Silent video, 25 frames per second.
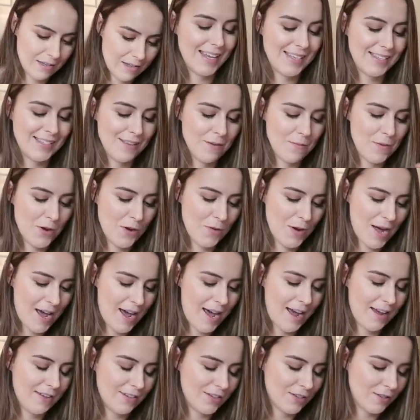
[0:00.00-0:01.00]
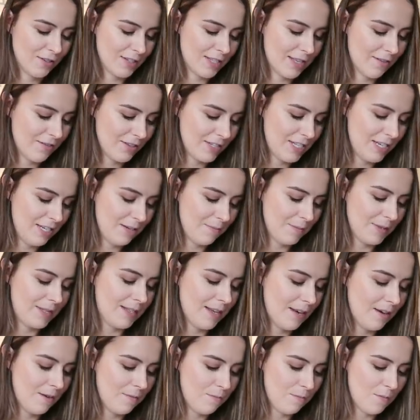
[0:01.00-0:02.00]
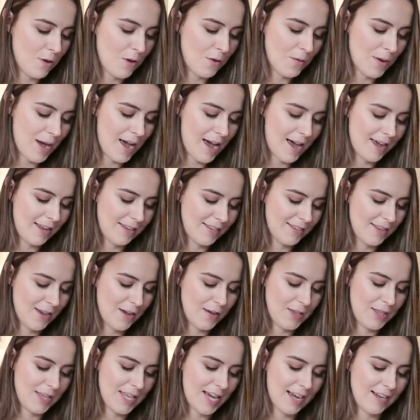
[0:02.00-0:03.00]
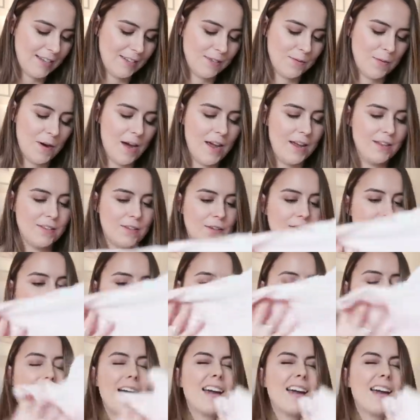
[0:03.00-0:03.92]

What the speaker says: It's the mohair, it's got 17% mohair, so that's why it's got this.